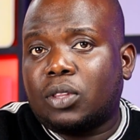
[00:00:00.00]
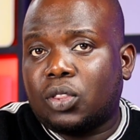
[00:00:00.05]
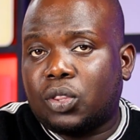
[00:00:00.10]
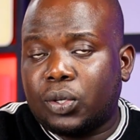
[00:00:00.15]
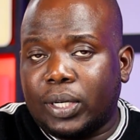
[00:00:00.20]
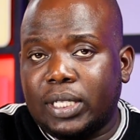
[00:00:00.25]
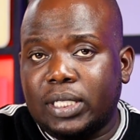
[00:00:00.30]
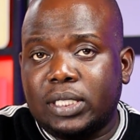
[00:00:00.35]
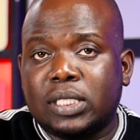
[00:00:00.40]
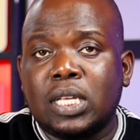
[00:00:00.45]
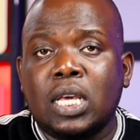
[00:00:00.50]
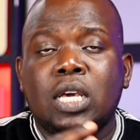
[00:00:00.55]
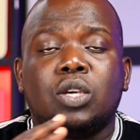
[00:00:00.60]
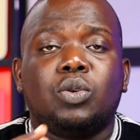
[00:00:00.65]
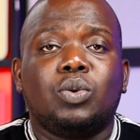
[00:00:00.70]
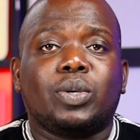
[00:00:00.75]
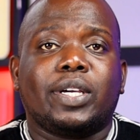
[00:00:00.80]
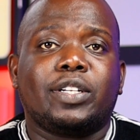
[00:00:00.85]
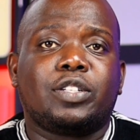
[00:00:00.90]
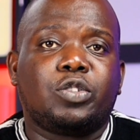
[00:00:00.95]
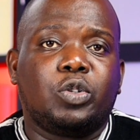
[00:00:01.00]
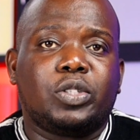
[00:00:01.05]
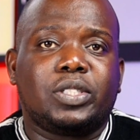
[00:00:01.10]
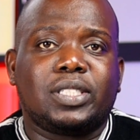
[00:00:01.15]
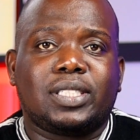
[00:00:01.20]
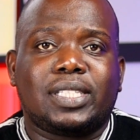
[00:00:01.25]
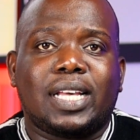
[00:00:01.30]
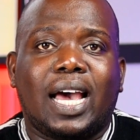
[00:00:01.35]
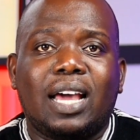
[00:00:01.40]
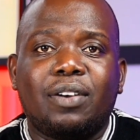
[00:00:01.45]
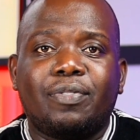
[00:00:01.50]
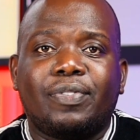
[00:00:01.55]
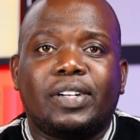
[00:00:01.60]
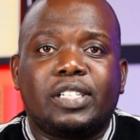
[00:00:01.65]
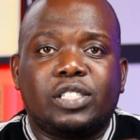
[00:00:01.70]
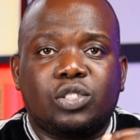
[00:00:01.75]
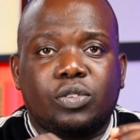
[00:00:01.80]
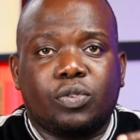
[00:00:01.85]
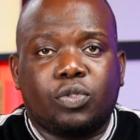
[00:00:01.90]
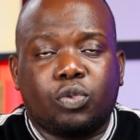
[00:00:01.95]
Threads, you get to notice the
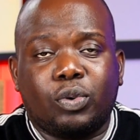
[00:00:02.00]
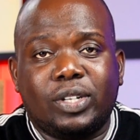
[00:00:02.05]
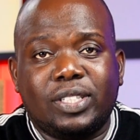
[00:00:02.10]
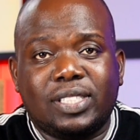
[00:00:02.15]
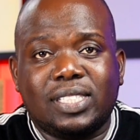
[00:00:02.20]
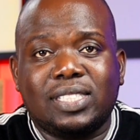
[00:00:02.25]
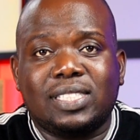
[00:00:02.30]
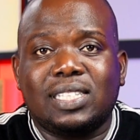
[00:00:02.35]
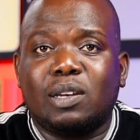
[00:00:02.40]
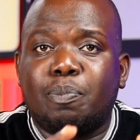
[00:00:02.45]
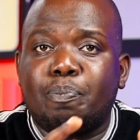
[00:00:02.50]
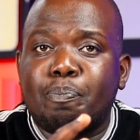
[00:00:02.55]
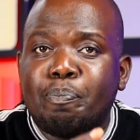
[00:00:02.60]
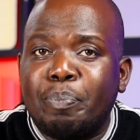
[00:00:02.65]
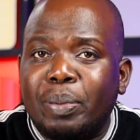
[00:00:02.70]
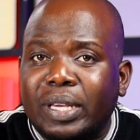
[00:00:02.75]
advantage of Threads is it